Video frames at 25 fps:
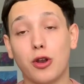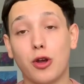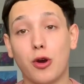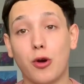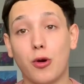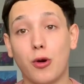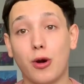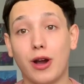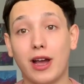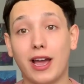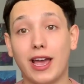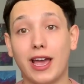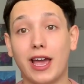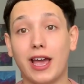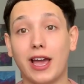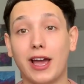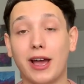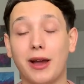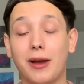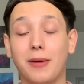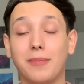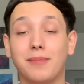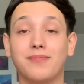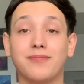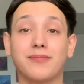know who I
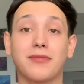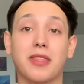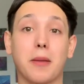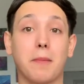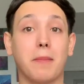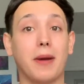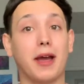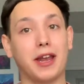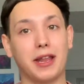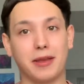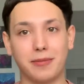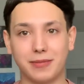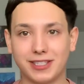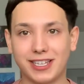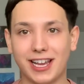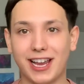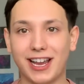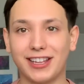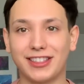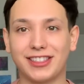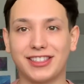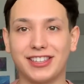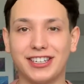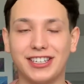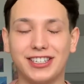am, my name is
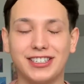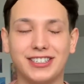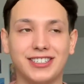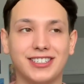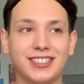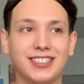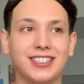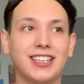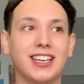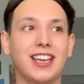Anthony.